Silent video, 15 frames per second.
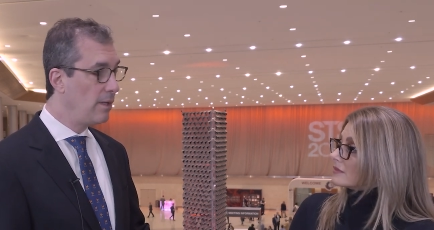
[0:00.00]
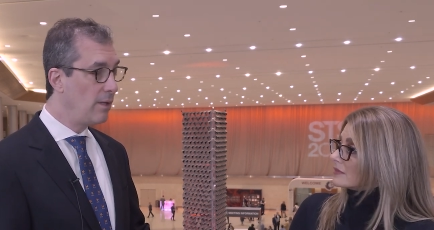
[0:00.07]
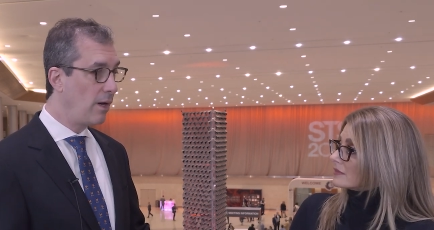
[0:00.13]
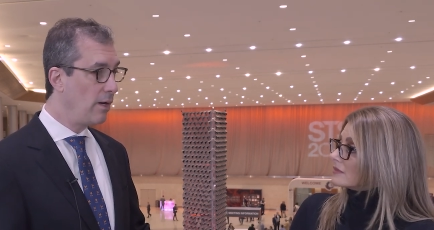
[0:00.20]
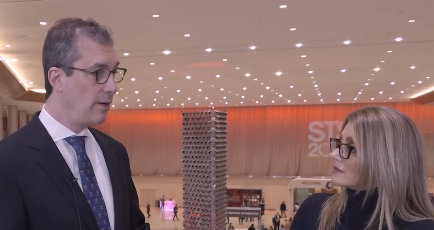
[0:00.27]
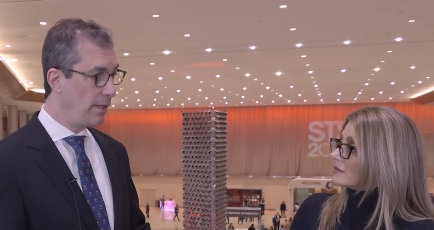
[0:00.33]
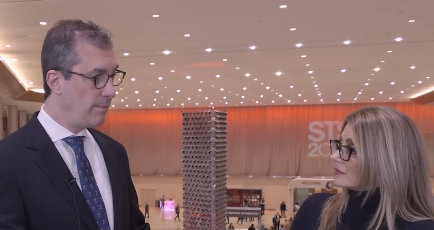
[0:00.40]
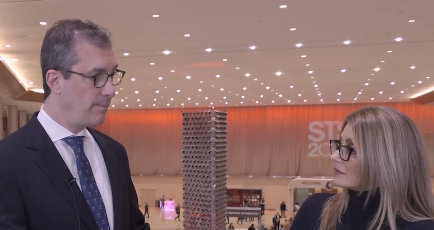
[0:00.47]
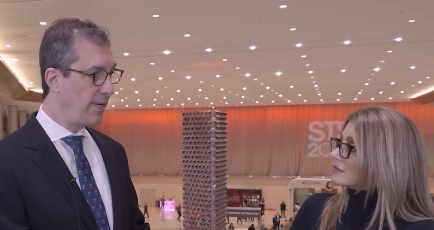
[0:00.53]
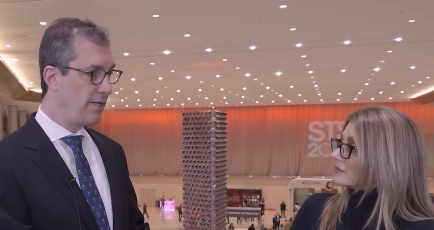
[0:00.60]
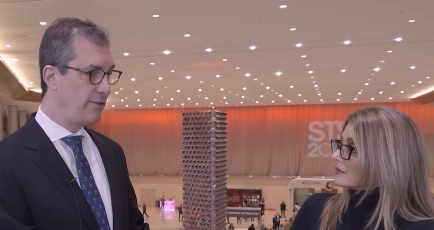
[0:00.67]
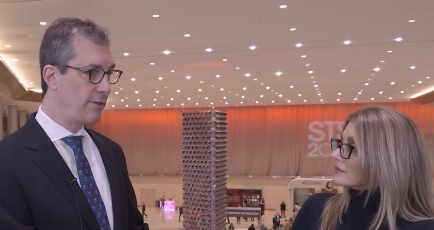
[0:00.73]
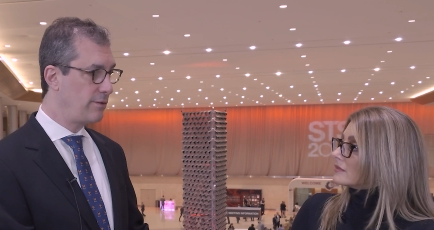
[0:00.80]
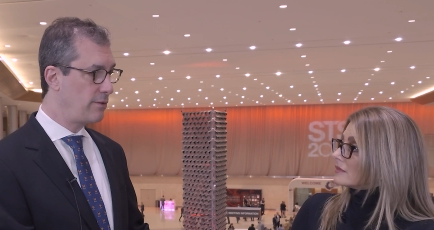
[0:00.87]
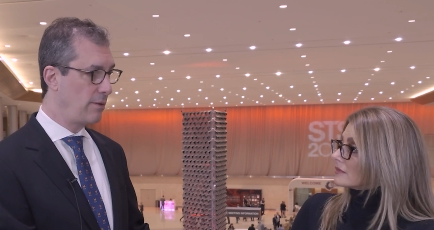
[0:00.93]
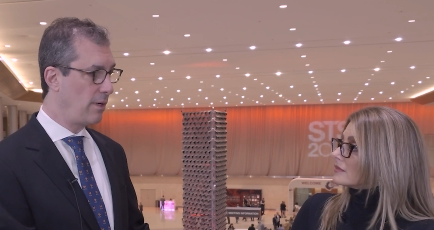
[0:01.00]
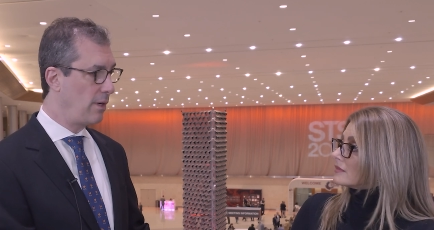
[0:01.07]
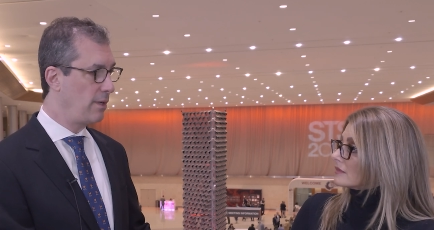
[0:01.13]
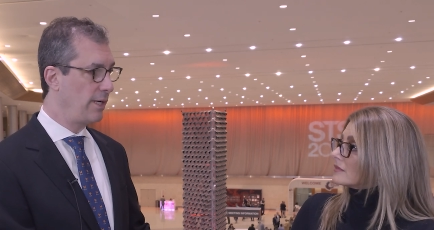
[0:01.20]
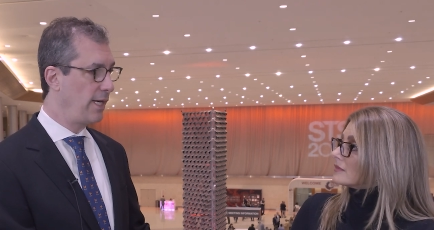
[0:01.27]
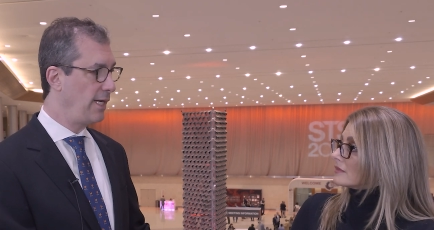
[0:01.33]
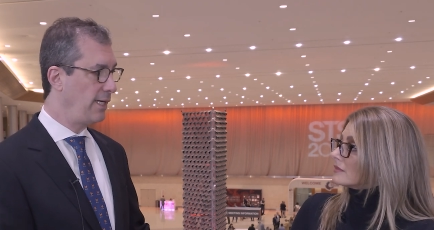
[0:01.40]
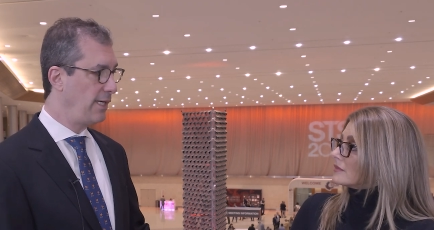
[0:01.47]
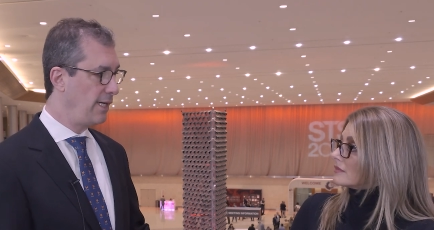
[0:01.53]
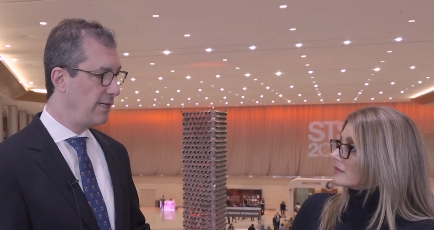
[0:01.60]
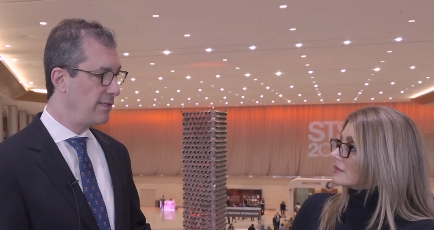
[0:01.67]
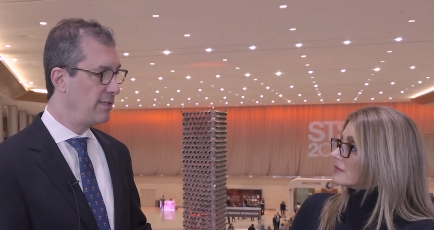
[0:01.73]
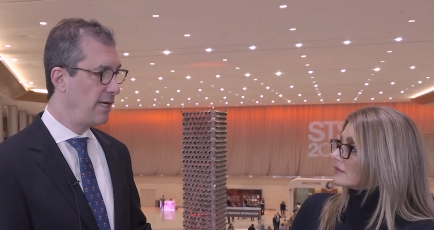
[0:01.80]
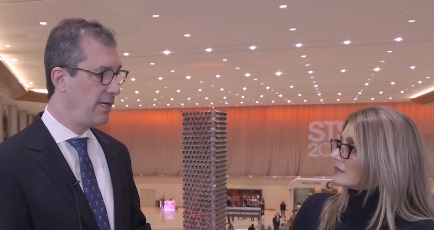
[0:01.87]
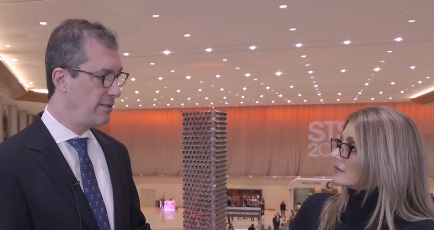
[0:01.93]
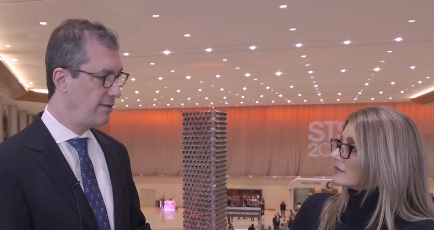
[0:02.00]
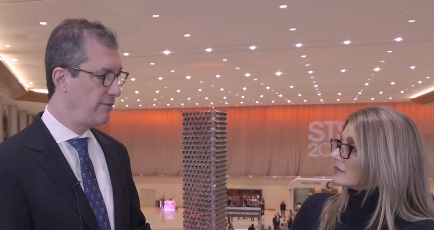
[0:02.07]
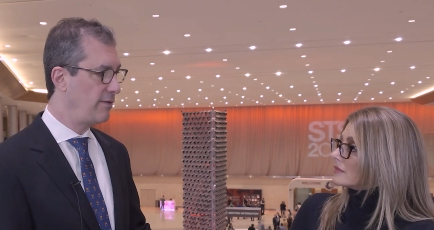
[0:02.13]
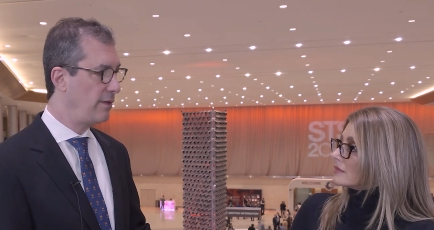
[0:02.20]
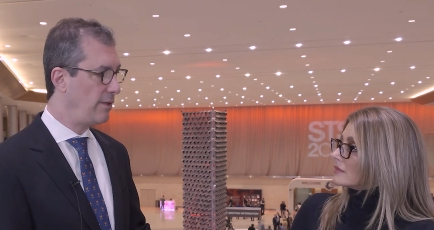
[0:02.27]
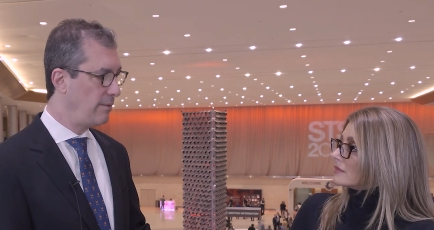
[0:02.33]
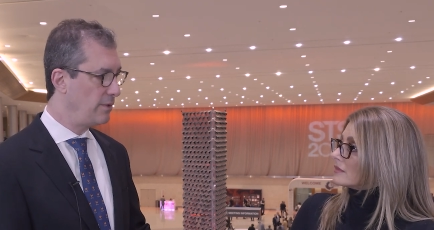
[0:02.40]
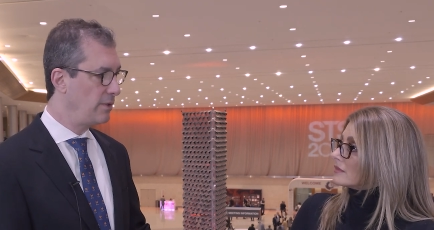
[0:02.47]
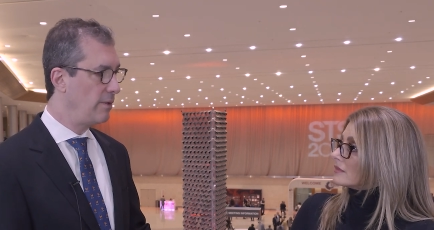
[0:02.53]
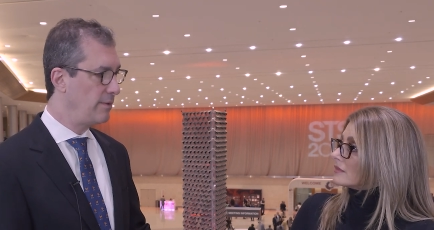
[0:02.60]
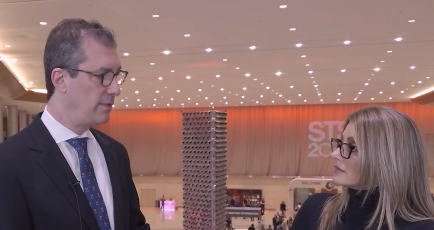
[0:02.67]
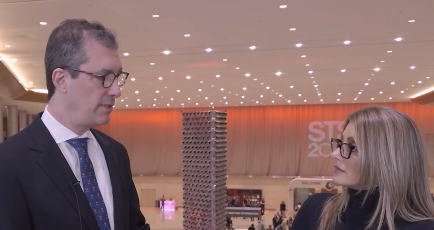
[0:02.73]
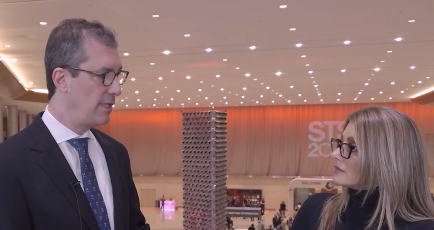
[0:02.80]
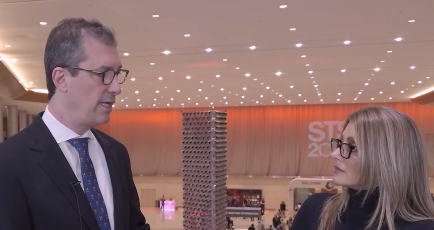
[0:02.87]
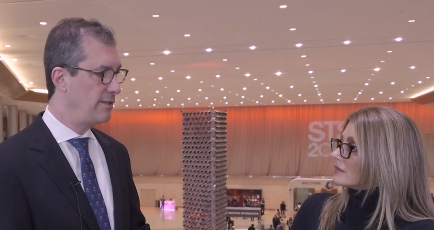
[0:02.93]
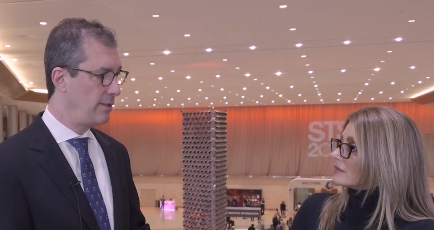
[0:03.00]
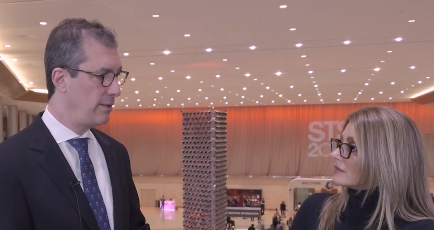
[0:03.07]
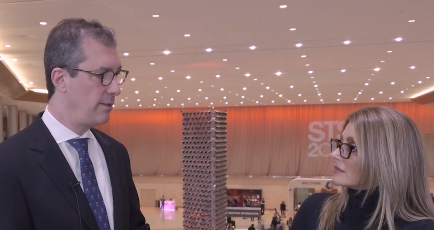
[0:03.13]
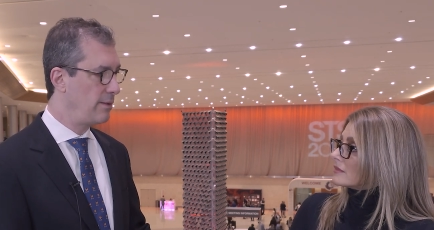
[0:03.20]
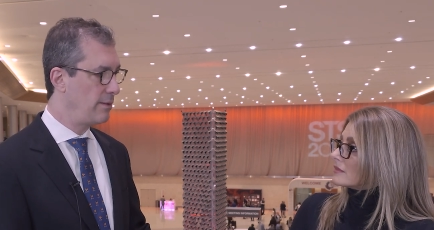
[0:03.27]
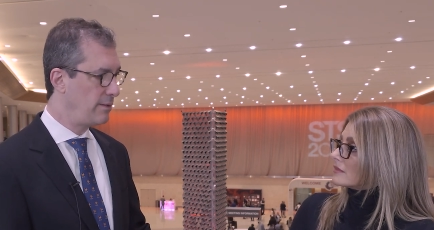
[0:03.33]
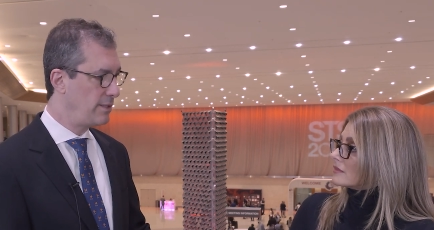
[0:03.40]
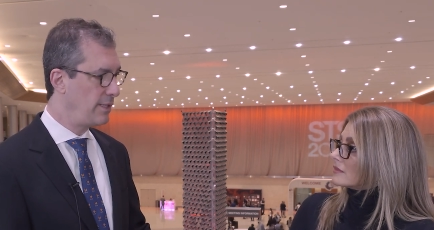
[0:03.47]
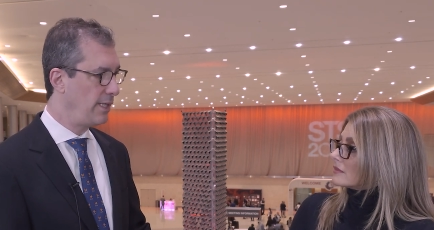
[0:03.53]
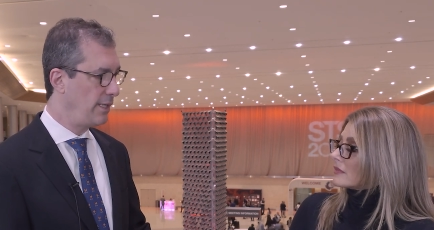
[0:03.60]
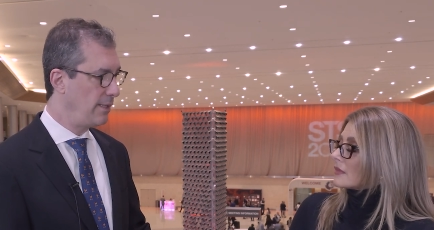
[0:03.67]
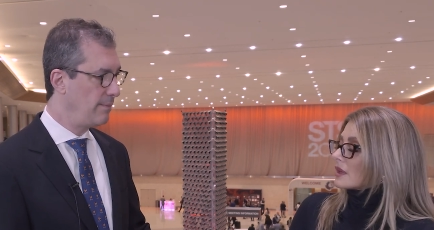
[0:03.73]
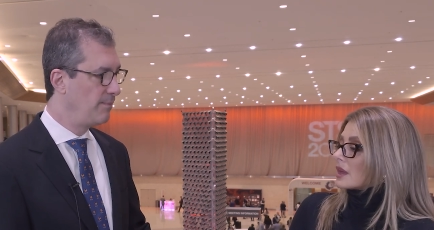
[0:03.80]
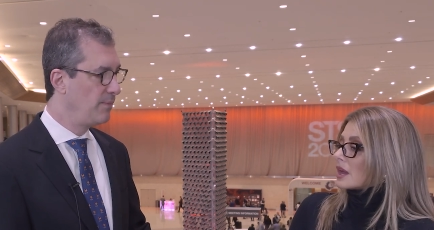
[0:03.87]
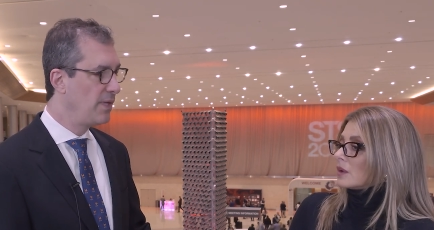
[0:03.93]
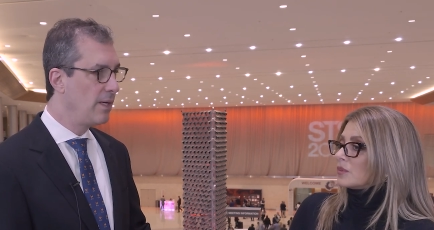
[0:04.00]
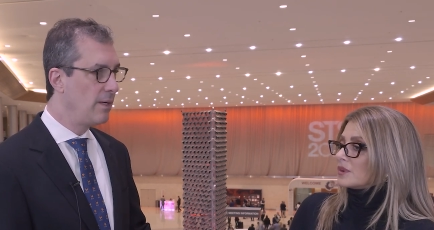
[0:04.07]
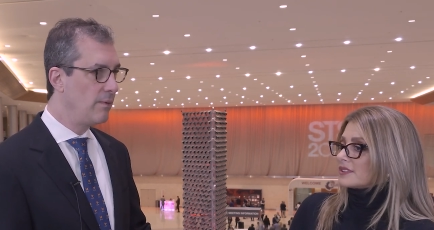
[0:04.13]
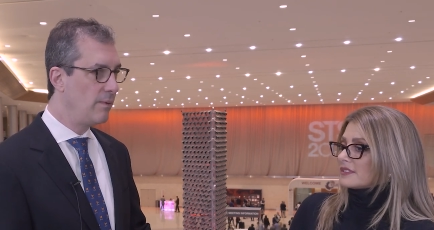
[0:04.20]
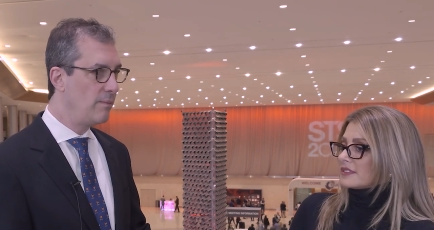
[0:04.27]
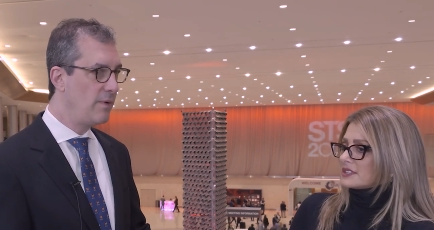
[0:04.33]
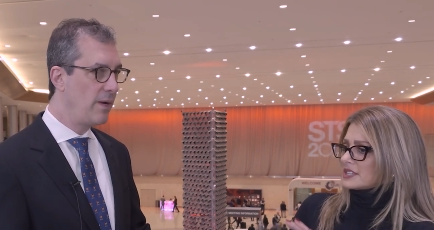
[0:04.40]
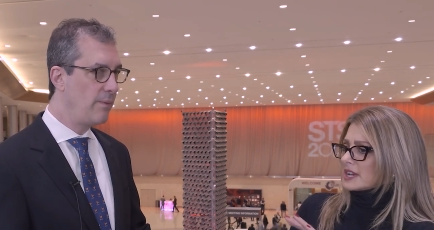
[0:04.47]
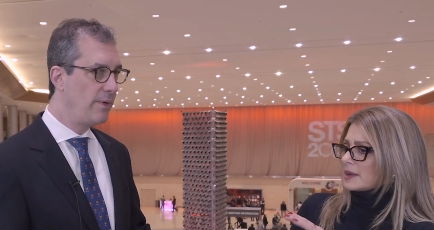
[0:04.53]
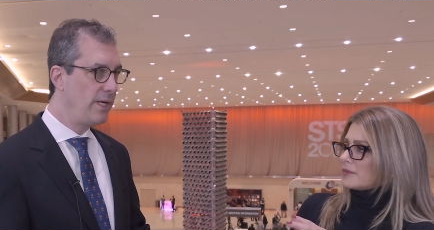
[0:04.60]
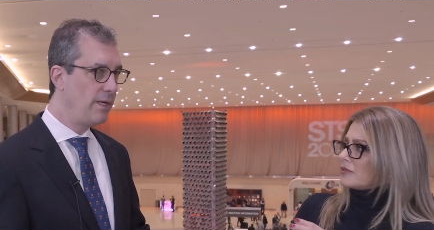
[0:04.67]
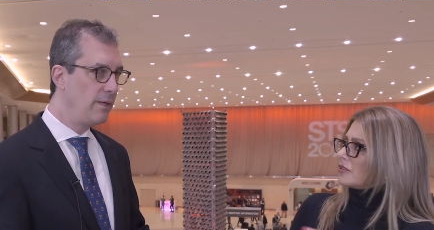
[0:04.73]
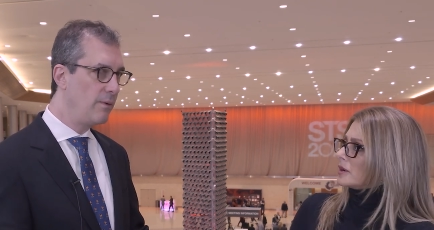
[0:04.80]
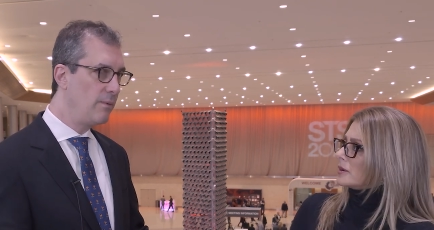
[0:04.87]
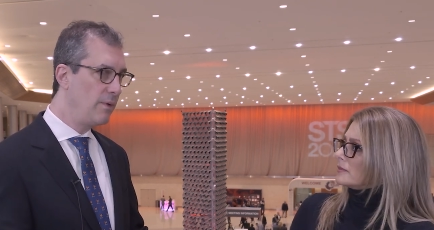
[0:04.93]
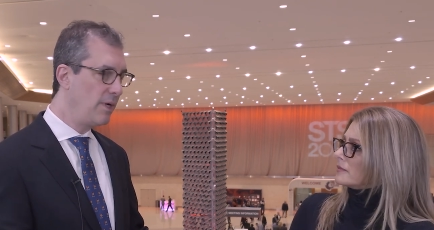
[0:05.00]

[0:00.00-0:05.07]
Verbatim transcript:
Speaker 1: Mm-hmm. Our inpatients are all getting ESAs if their hemoglobin's less than 13.
Speaker 2: And what's the then we,